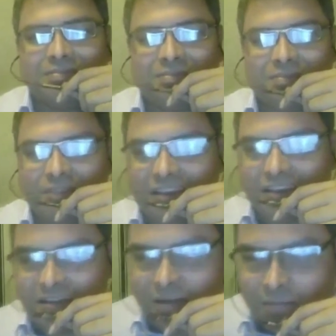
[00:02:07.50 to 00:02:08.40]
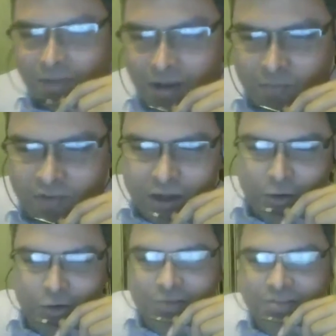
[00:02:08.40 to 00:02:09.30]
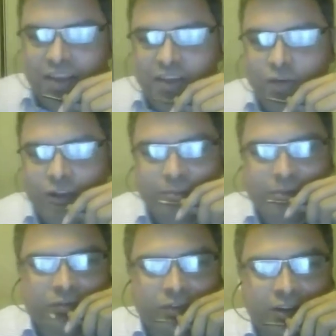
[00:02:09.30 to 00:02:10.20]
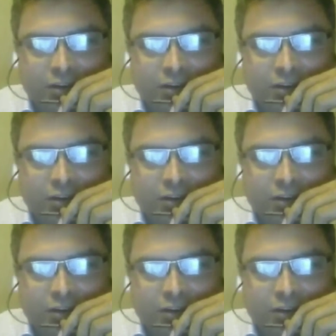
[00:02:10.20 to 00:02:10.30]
Yeah, I'm very good. Thank you very much for